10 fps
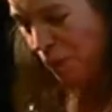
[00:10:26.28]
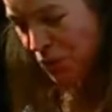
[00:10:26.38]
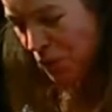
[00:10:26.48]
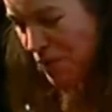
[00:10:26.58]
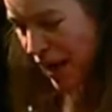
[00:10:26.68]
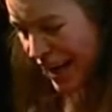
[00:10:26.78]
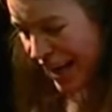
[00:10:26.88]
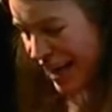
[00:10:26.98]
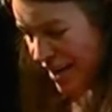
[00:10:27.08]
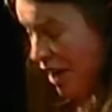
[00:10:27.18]
was when that
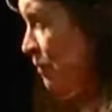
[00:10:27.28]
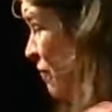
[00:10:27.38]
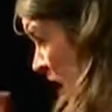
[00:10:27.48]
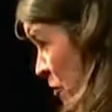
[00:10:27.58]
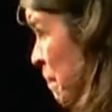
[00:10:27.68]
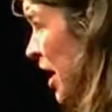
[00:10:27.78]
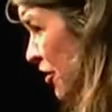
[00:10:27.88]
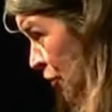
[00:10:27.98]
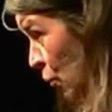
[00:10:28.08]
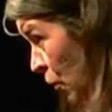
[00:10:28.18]
lady, if you've ever been
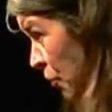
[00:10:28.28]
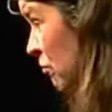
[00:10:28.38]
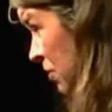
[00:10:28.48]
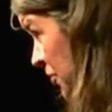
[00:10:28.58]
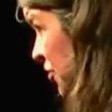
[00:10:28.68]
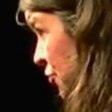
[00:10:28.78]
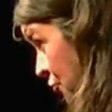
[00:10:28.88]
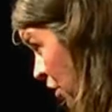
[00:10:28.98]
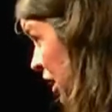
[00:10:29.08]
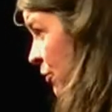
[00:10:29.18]
to Northern Rivers in
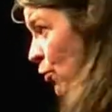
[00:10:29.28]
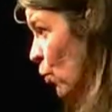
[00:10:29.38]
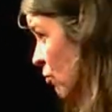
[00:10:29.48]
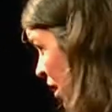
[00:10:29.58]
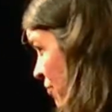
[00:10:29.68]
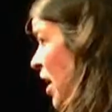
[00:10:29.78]
Australia and all around